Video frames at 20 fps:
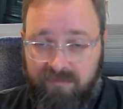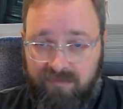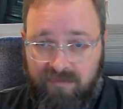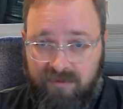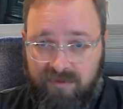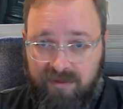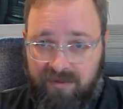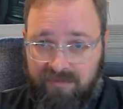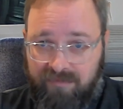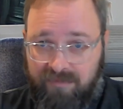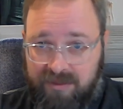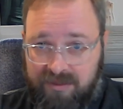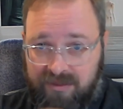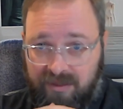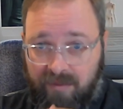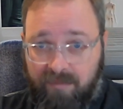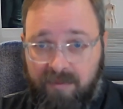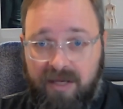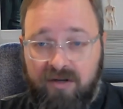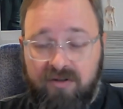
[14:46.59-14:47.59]
the, the
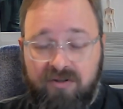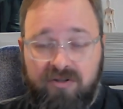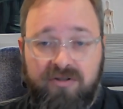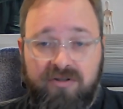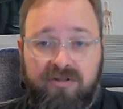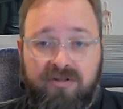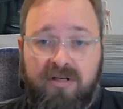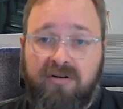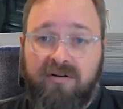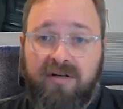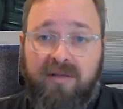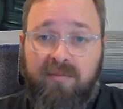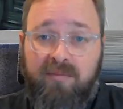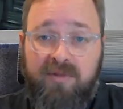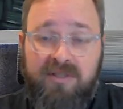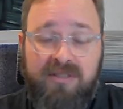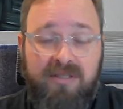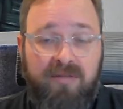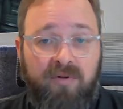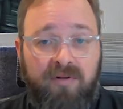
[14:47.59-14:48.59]
sub-managers under him, he
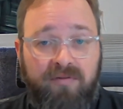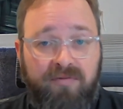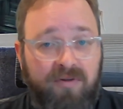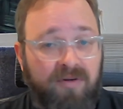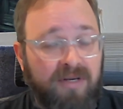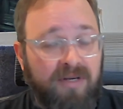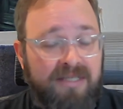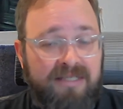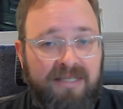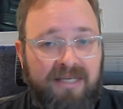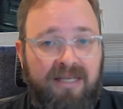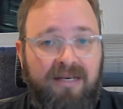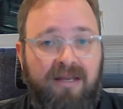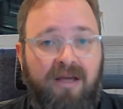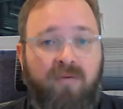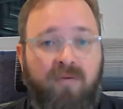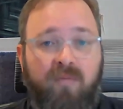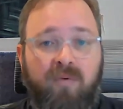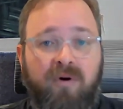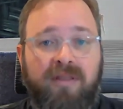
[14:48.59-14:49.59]
said, well, if you guys
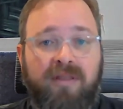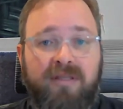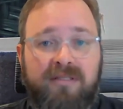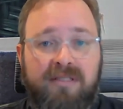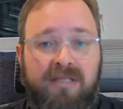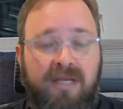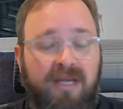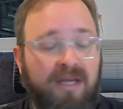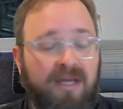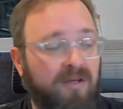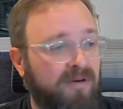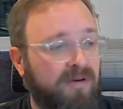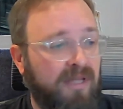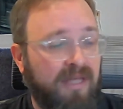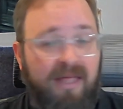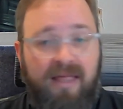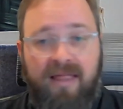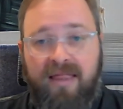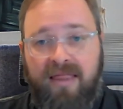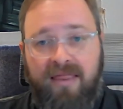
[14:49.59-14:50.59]
cannot work this out,
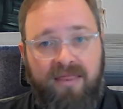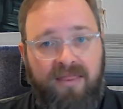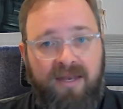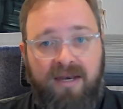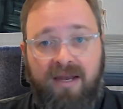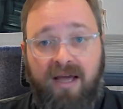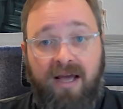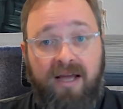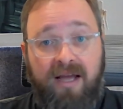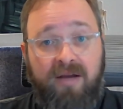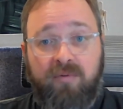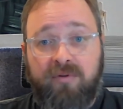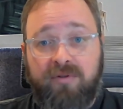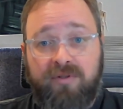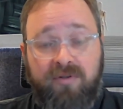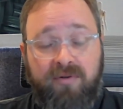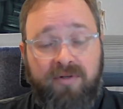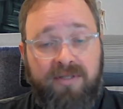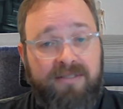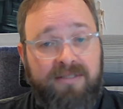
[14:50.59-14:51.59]
then I will
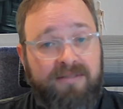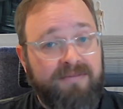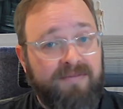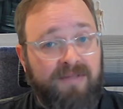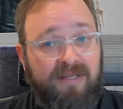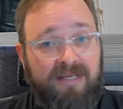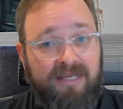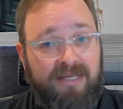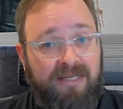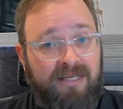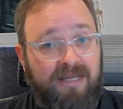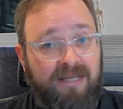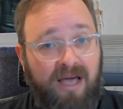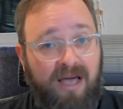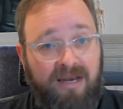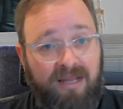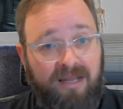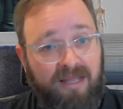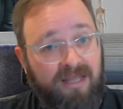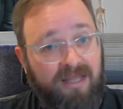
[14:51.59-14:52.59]
do it. And he
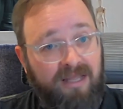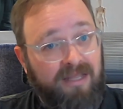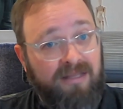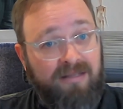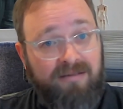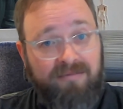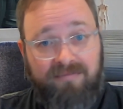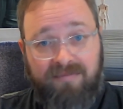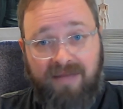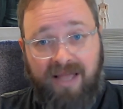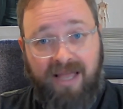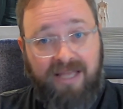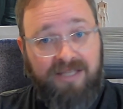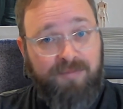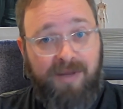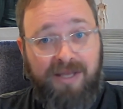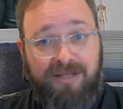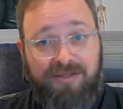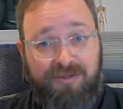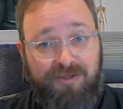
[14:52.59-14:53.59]
got a
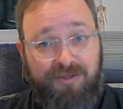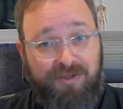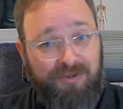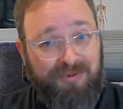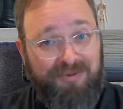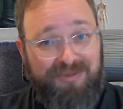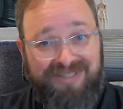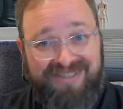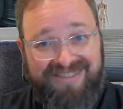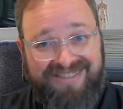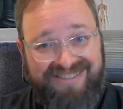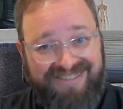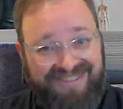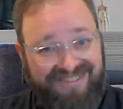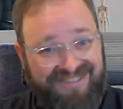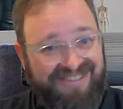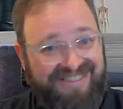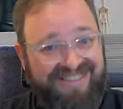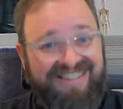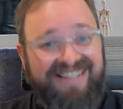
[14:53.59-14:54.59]
hazmat suit
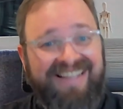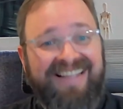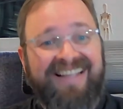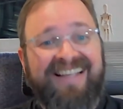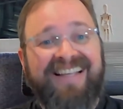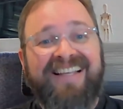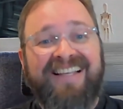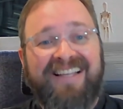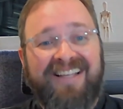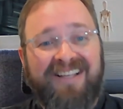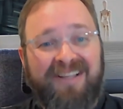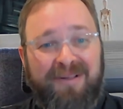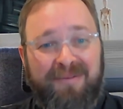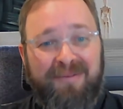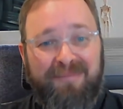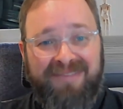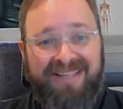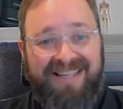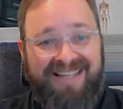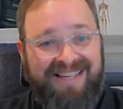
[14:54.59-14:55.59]
on. Um, wow.
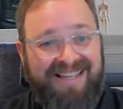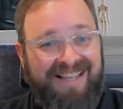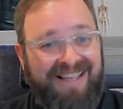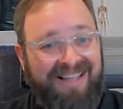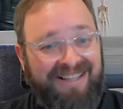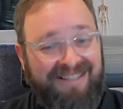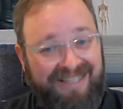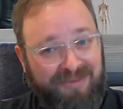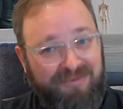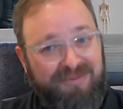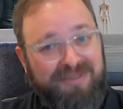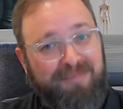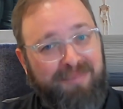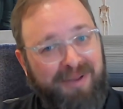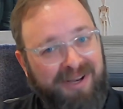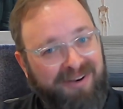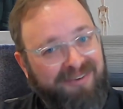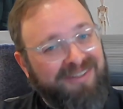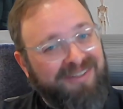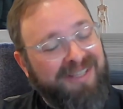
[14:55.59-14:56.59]
Like it was
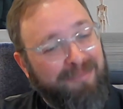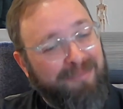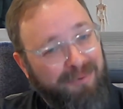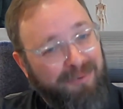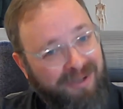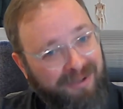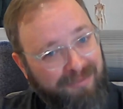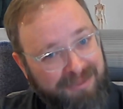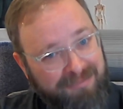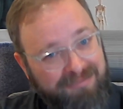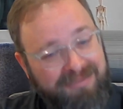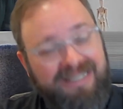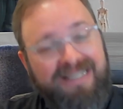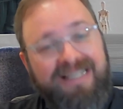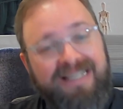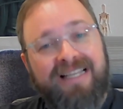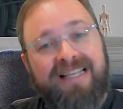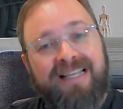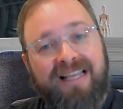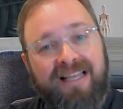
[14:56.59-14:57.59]
apparently a problem.
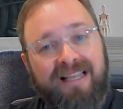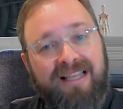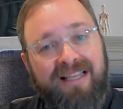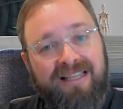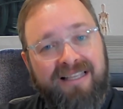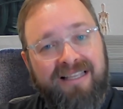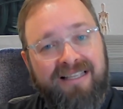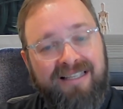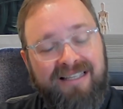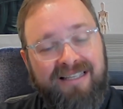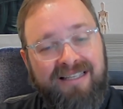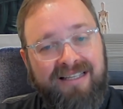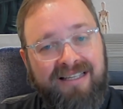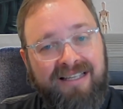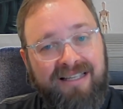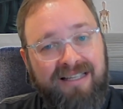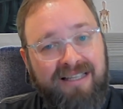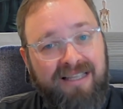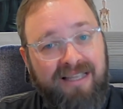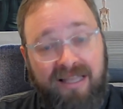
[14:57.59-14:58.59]
Uh, sure. he,
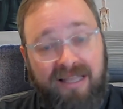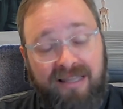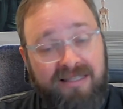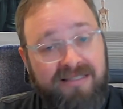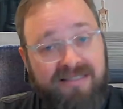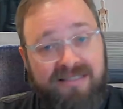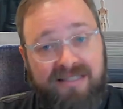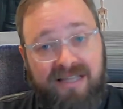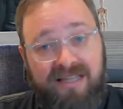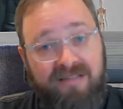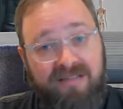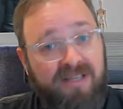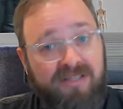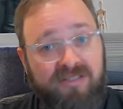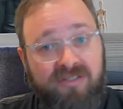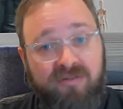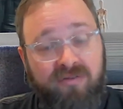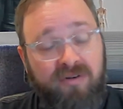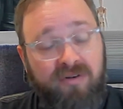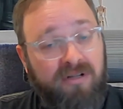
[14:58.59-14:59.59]
he got this Tyvek
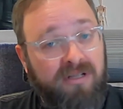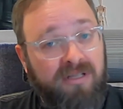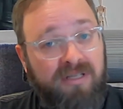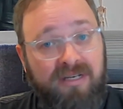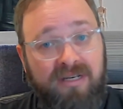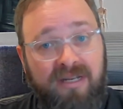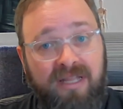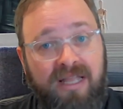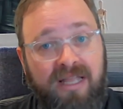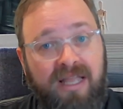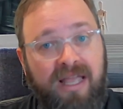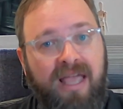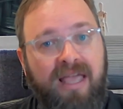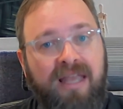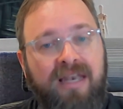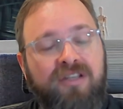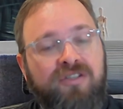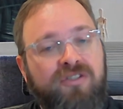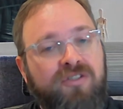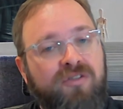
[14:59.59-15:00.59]
suit on.
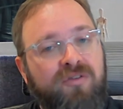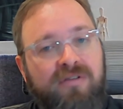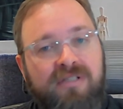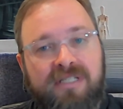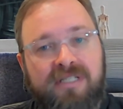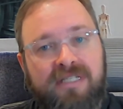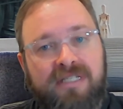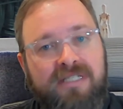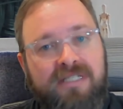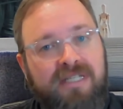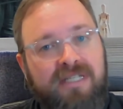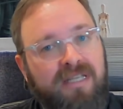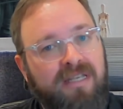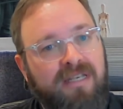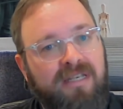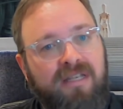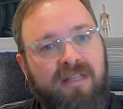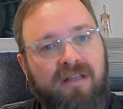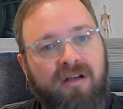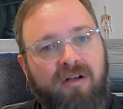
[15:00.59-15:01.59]
And as soon as he
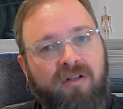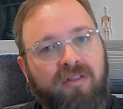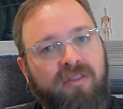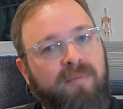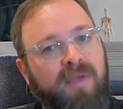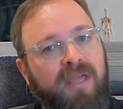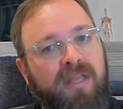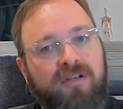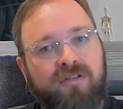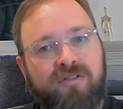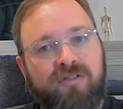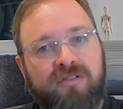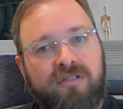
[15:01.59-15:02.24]
did, all the managers